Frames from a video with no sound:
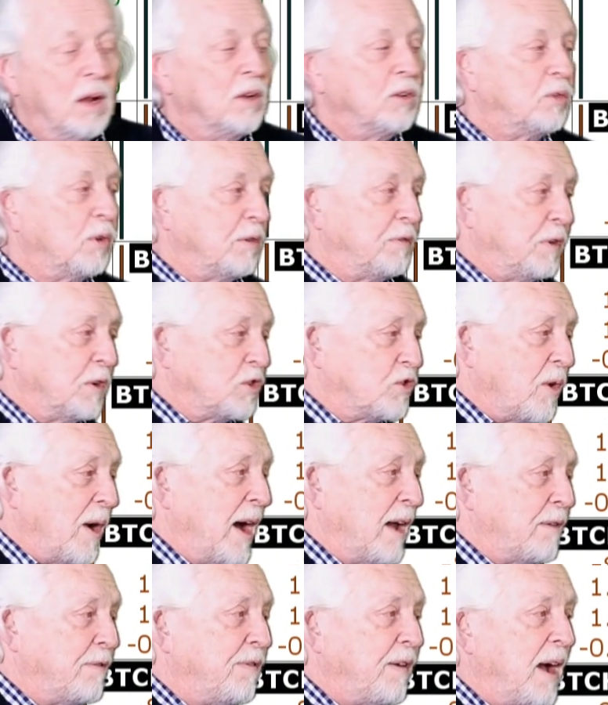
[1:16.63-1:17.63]
So if you're
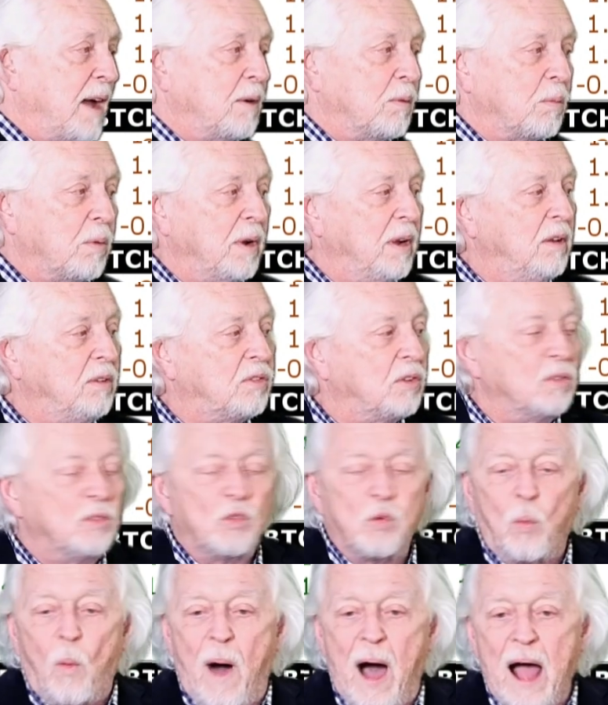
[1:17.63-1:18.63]
trying to find
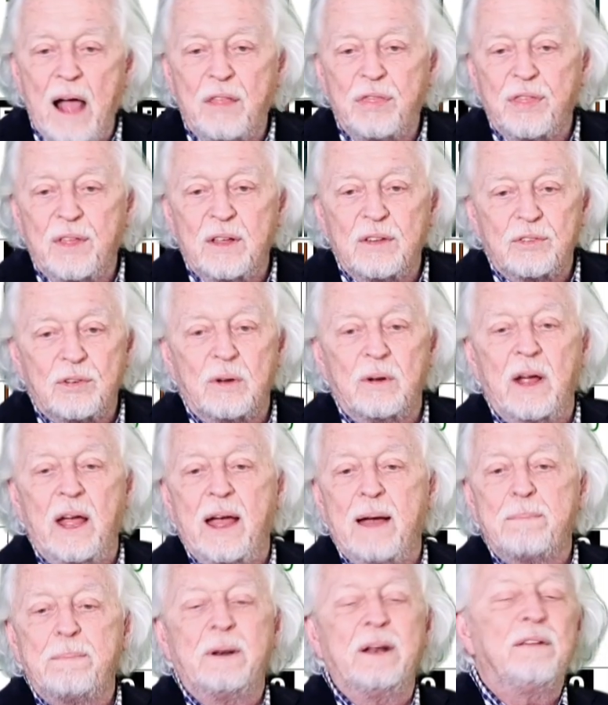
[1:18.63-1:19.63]
reasons why things are
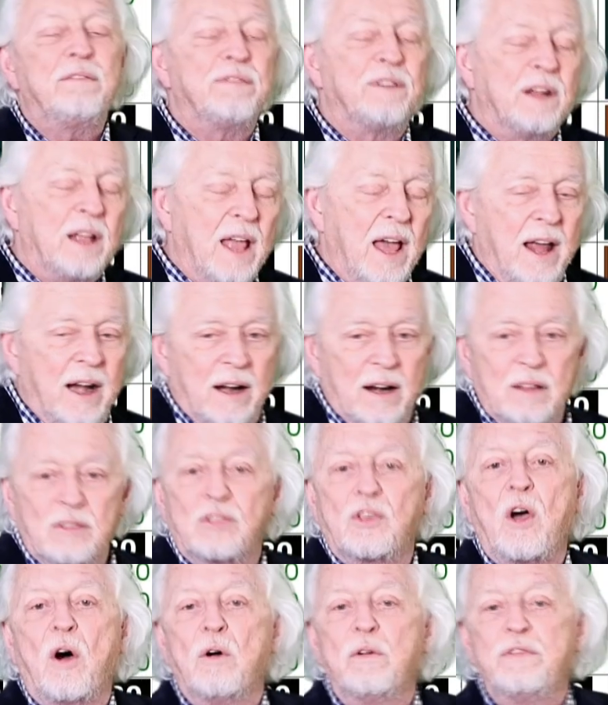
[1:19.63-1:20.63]
happening, forget it.
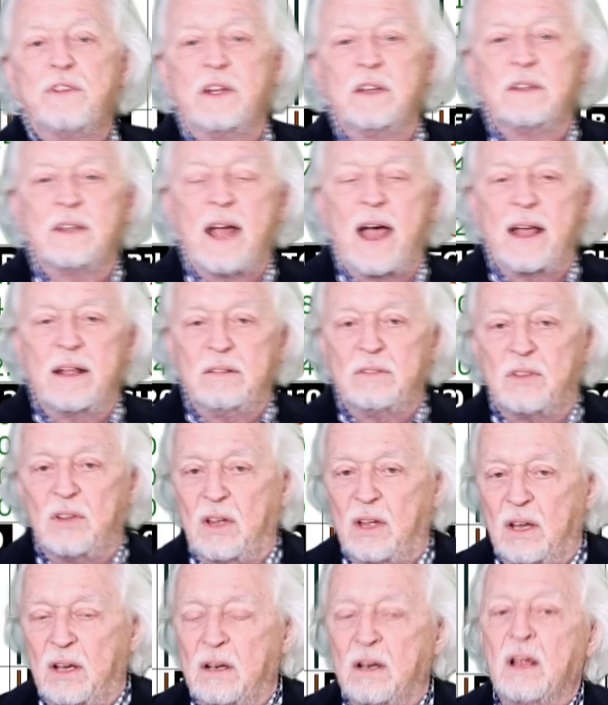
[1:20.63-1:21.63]
It's
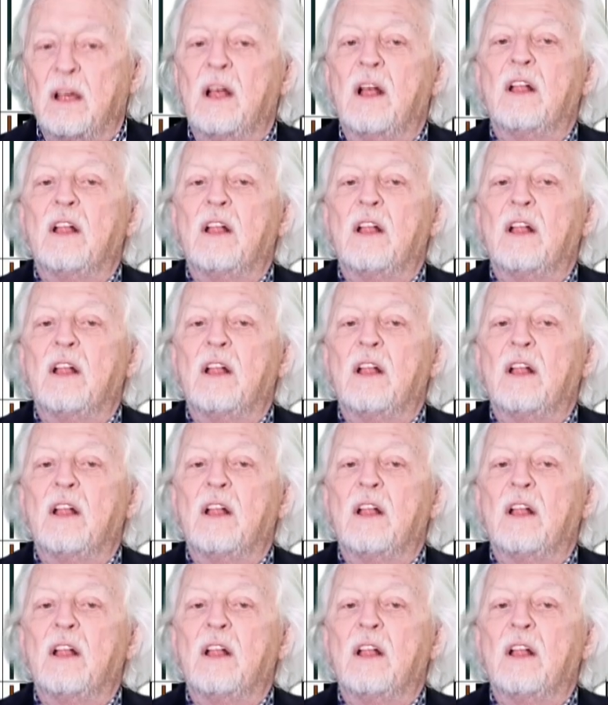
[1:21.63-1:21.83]
COVID-19.